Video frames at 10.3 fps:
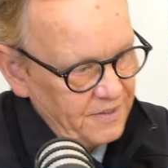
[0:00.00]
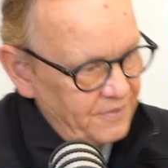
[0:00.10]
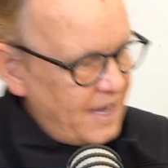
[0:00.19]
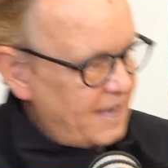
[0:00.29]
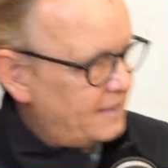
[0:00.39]

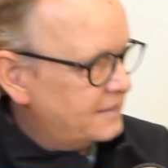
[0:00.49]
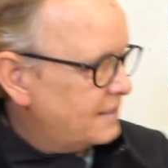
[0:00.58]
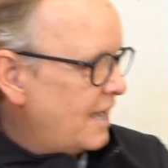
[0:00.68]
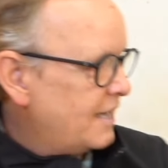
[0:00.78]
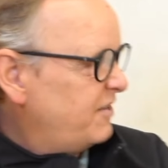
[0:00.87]
Okay, that's
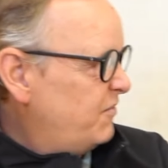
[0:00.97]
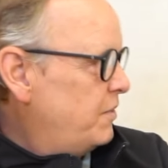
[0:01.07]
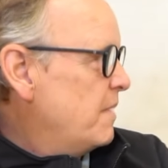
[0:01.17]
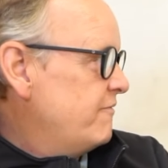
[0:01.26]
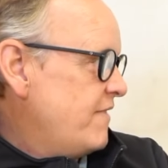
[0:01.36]
actually one of
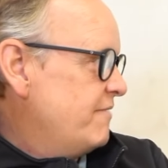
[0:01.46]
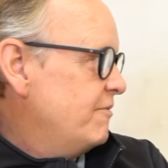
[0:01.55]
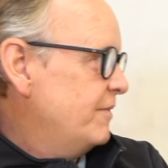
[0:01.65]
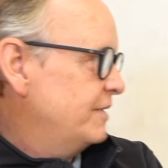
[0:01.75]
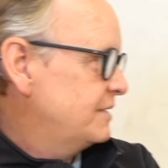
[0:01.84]
my favorite
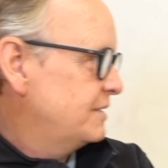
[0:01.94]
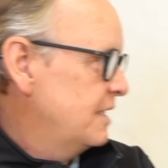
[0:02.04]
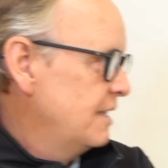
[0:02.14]
ones